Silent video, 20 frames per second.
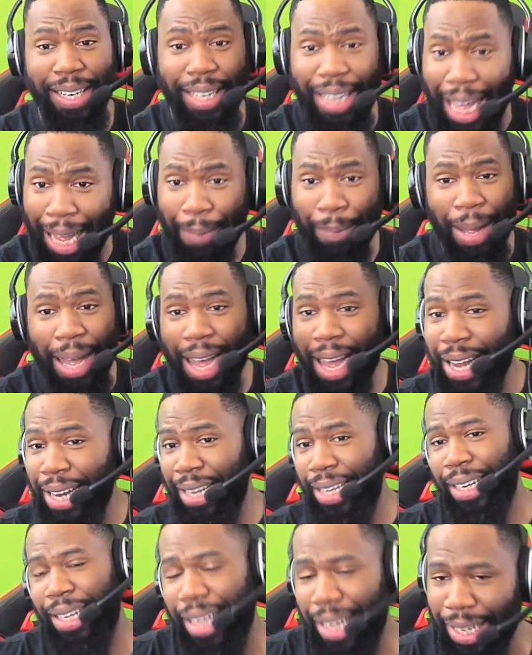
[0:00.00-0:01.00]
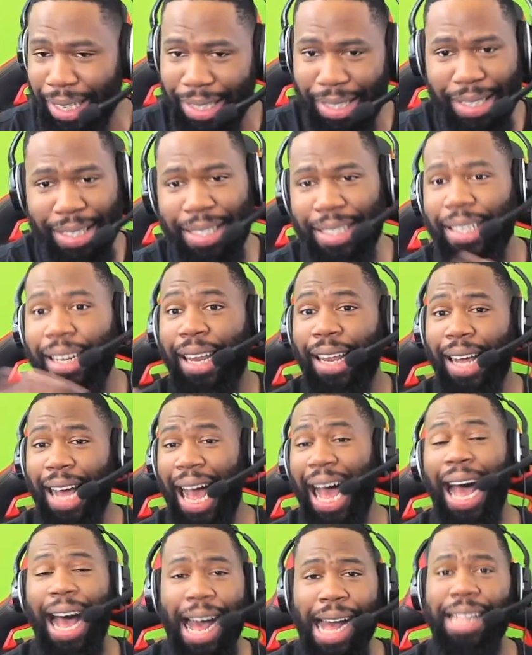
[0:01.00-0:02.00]
light behind it. Like, it's just
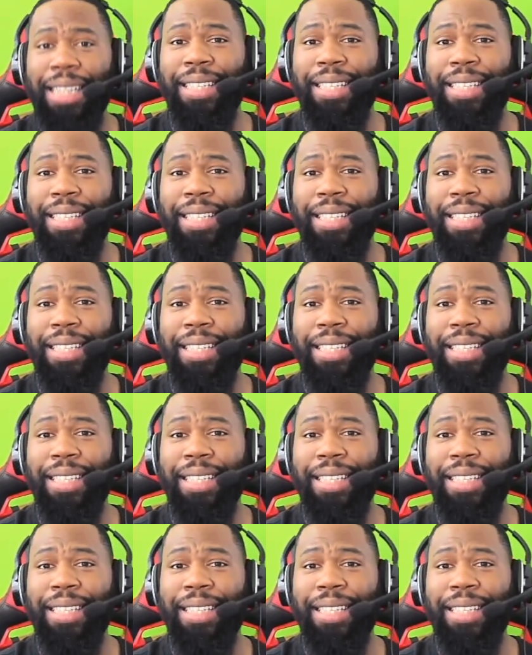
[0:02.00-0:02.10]
hot.